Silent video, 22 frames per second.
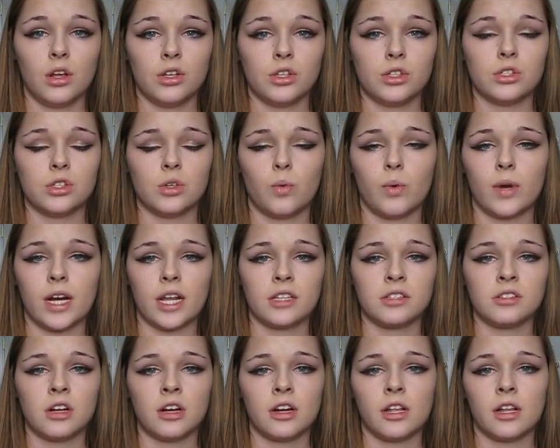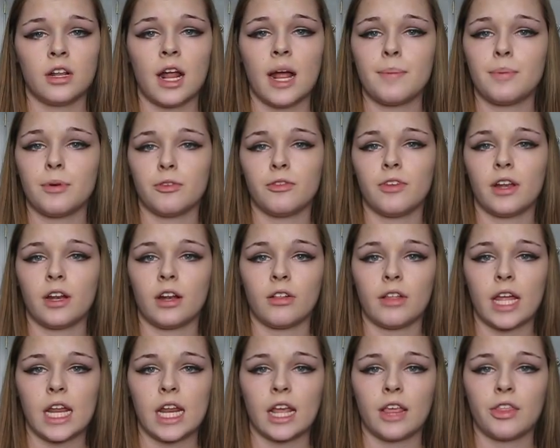So when I started
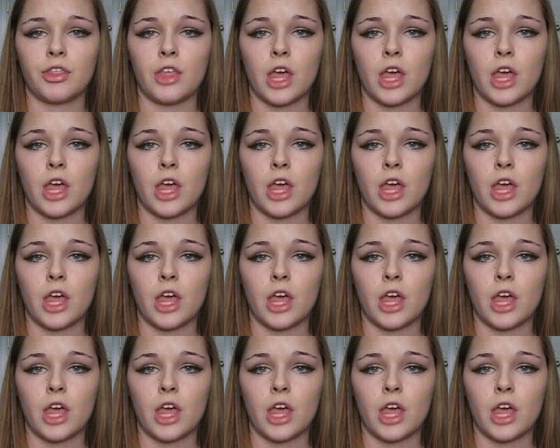hyperventilating,